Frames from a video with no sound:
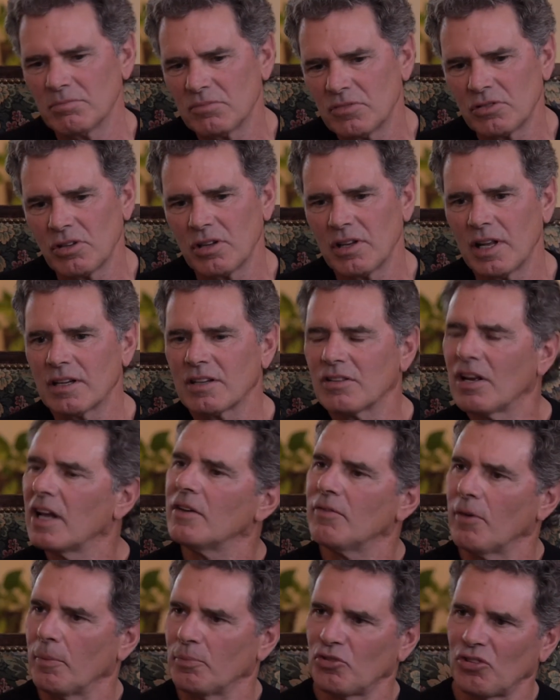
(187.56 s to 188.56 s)
So that kind
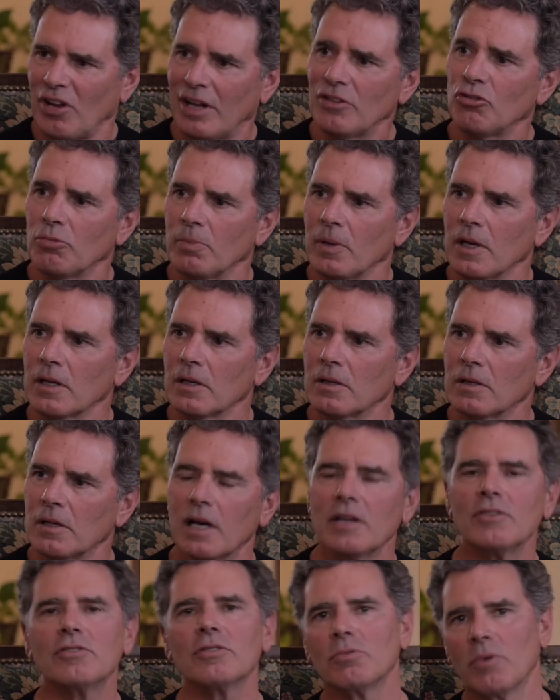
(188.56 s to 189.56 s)
of upsets me.
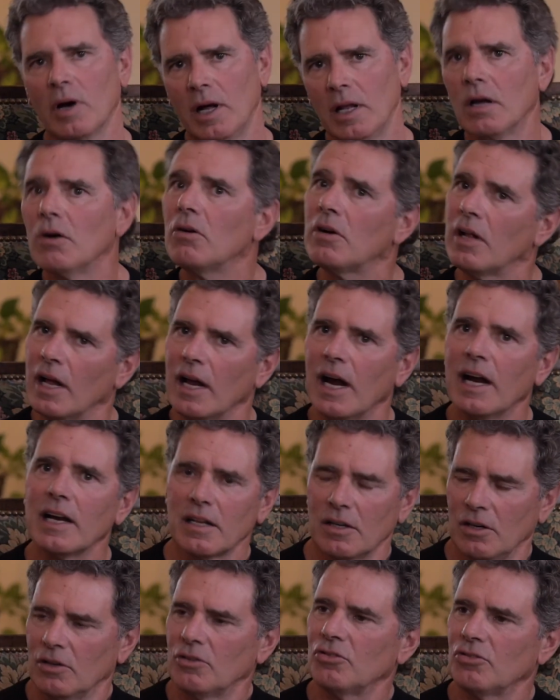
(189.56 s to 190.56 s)
And I said, well, okay, I
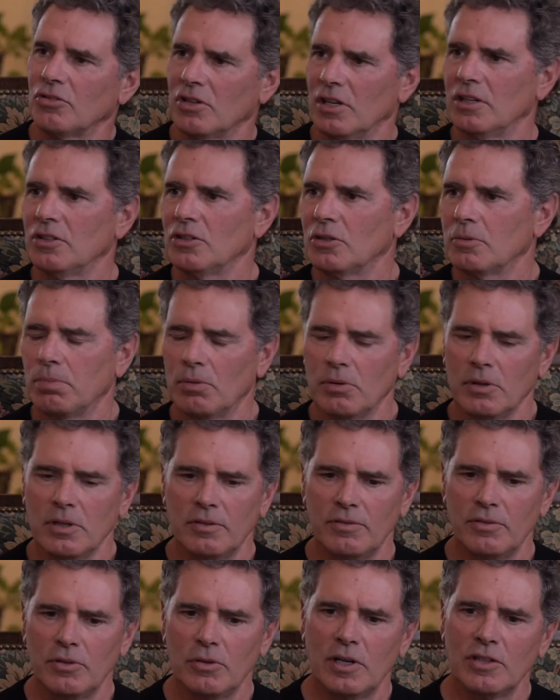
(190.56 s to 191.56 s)
can understand your point
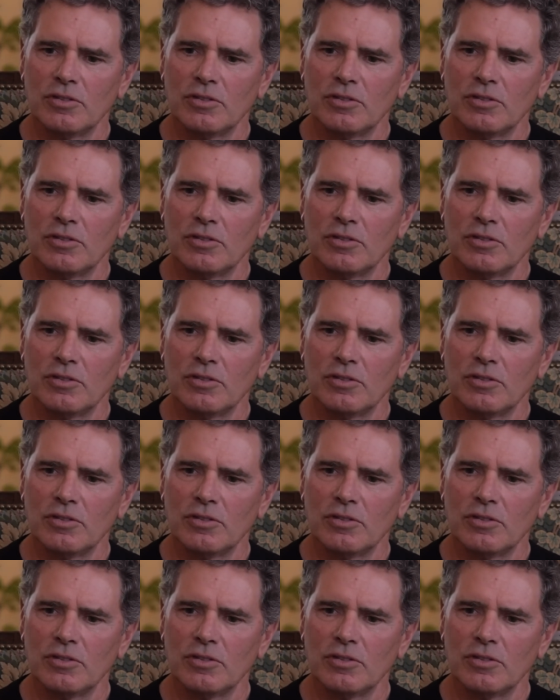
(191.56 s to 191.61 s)
of view.